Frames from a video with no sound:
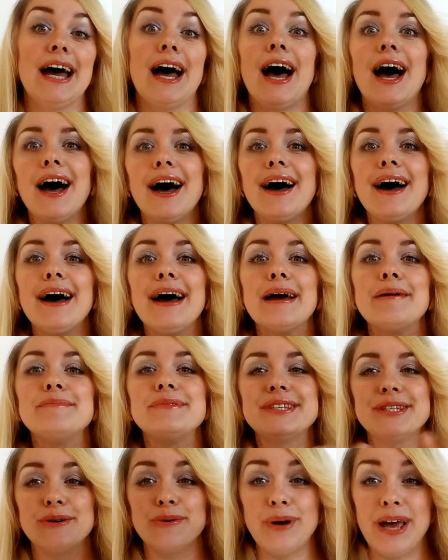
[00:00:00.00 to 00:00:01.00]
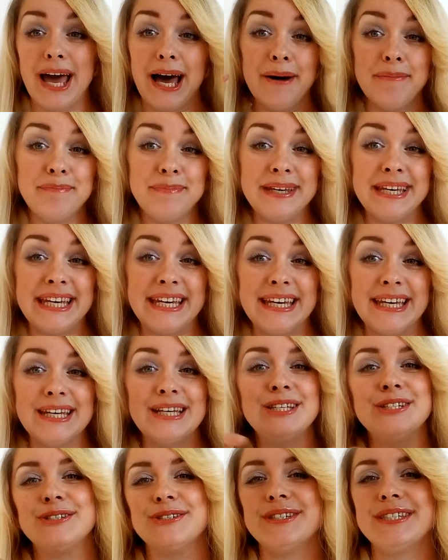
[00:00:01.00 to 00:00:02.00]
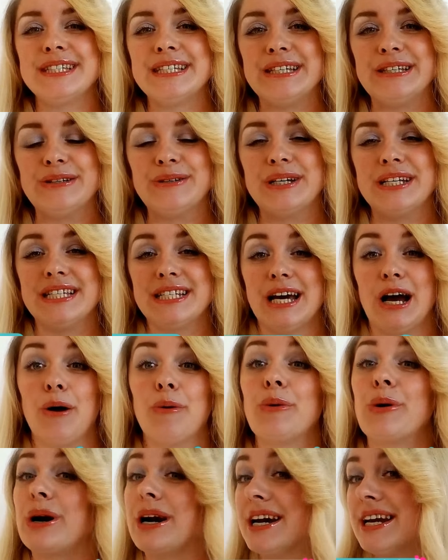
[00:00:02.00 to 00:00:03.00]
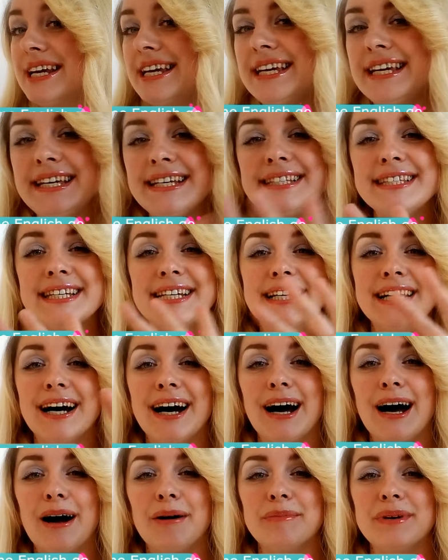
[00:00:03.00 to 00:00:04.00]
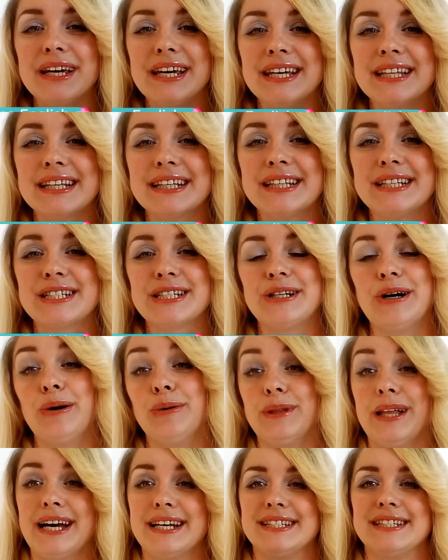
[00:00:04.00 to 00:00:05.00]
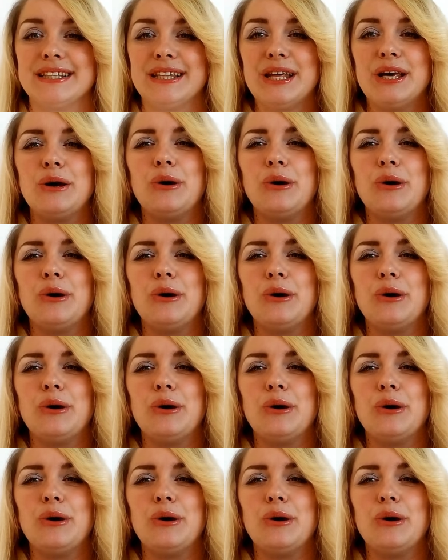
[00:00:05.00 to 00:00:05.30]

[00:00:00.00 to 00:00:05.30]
I'm so happy to see you at our Easy Calm English Dog Lesson.